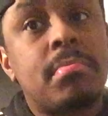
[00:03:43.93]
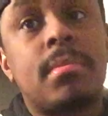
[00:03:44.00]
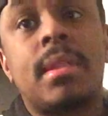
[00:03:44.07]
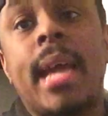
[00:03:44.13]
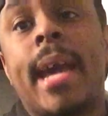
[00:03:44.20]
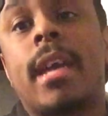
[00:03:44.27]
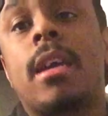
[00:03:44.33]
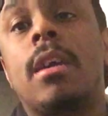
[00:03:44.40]

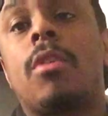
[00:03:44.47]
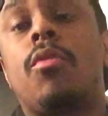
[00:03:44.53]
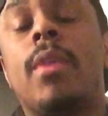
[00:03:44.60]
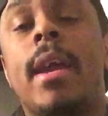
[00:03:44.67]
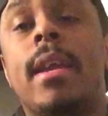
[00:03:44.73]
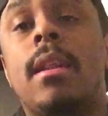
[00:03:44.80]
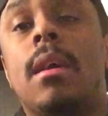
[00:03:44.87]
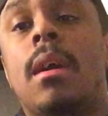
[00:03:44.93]
that could
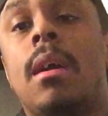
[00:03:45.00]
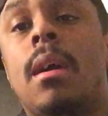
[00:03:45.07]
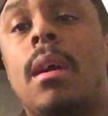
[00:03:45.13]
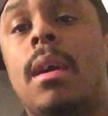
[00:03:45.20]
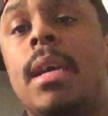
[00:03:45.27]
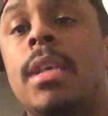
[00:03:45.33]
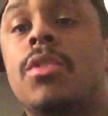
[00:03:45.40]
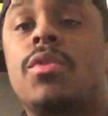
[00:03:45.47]
create
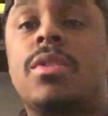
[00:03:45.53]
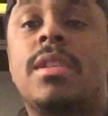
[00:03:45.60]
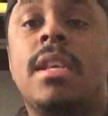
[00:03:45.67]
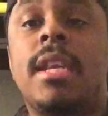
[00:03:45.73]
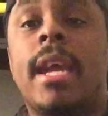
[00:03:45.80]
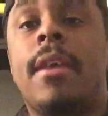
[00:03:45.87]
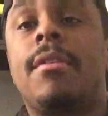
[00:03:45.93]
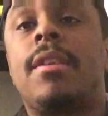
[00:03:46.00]
an interesting
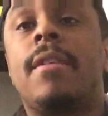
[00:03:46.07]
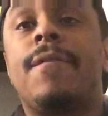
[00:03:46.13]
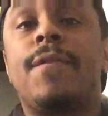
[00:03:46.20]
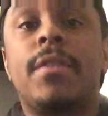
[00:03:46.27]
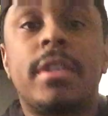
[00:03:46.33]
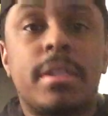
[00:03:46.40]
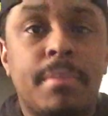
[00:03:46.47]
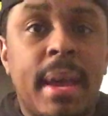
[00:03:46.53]
narrative
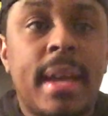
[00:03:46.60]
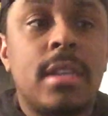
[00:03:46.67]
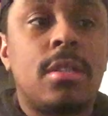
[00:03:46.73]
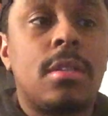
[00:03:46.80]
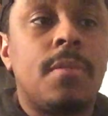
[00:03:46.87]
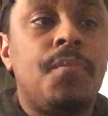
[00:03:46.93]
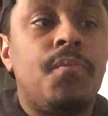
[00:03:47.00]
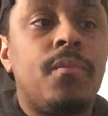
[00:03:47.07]
for this
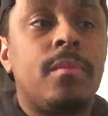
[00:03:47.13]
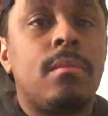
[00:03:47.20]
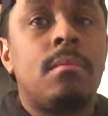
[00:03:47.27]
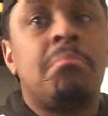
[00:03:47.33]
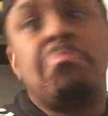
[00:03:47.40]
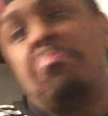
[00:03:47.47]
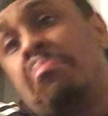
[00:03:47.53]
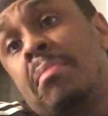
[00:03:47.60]
match.
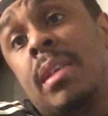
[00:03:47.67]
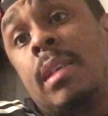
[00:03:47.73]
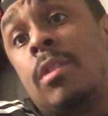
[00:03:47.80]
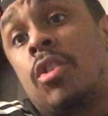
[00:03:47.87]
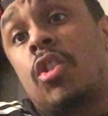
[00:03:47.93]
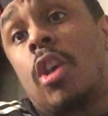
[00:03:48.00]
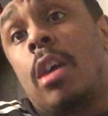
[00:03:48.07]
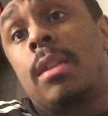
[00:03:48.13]
I mean,
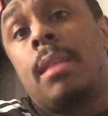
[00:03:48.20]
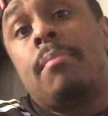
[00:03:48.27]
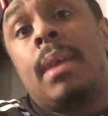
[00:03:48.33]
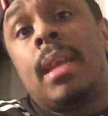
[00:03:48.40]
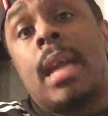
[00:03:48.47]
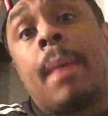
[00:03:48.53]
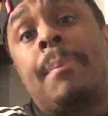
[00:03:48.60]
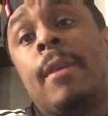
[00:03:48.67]
Charlotte
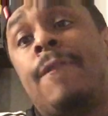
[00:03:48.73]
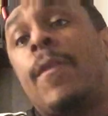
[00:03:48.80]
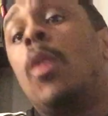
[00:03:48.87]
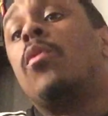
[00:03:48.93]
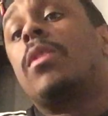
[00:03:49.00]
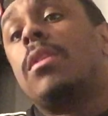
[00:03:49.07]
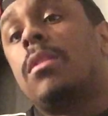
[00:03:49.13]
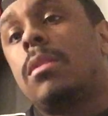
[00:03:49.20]
may not be
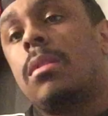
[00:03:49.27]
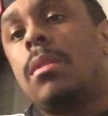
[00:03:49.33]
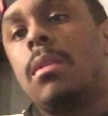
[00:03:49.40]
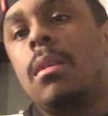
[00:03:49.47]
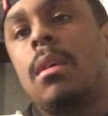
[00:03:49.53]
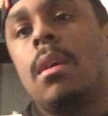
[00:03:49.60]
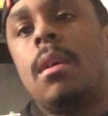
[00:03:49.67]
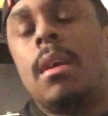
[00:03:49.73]
focused
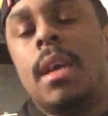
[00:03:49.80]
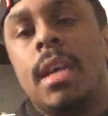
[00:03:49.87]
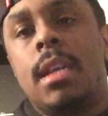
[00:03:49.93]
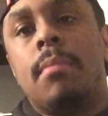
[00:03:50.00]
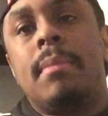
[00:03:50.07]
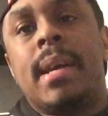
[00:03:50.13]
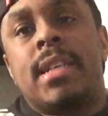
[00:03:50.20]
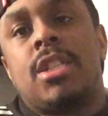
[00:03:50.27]
in
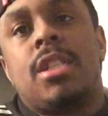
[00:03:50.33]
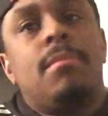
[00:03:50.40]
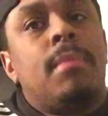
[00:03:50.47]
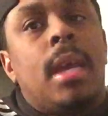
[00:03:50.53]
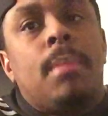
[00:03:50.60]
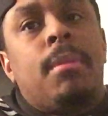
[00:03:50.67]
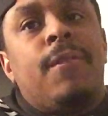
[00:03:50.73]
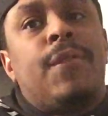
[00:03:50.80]
the match. She
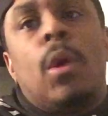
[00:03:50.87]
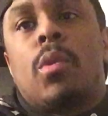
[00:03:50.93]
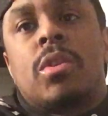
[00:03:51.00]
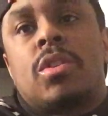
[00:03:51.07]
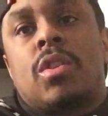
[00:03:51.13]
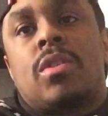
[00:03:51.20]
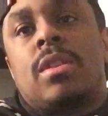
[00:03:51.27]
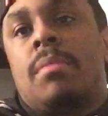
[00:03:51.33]
may be
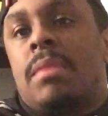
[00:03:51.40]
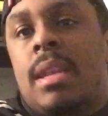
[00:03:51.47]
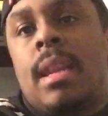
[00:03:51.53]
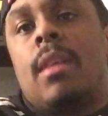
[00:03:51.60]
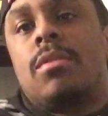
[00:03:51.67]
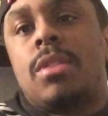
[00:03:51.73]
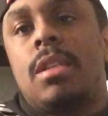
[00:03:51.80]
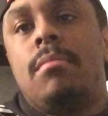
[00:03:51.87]
focused on something
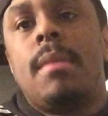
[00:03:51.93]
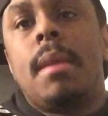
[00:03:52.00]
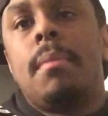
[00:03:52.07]
else. She